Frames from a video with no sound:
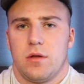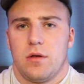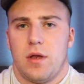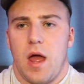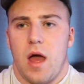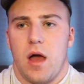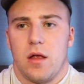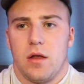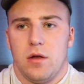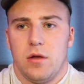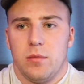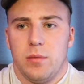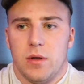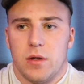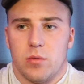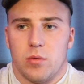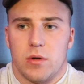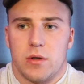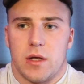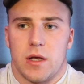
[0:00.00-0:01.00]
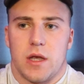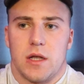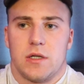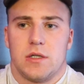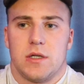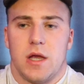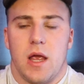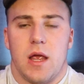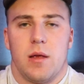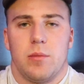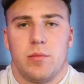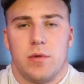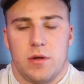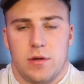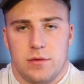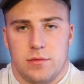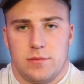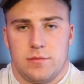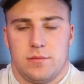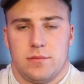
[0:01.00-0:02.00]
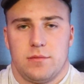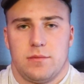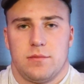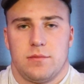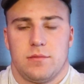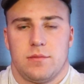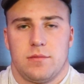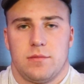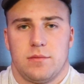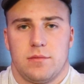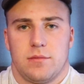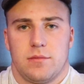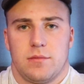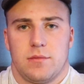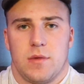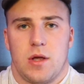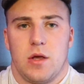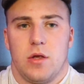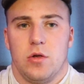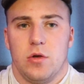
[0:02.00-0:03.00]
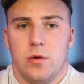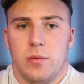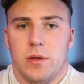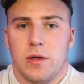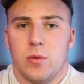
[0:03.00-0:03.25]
Now you be the one that gets shamed. You'll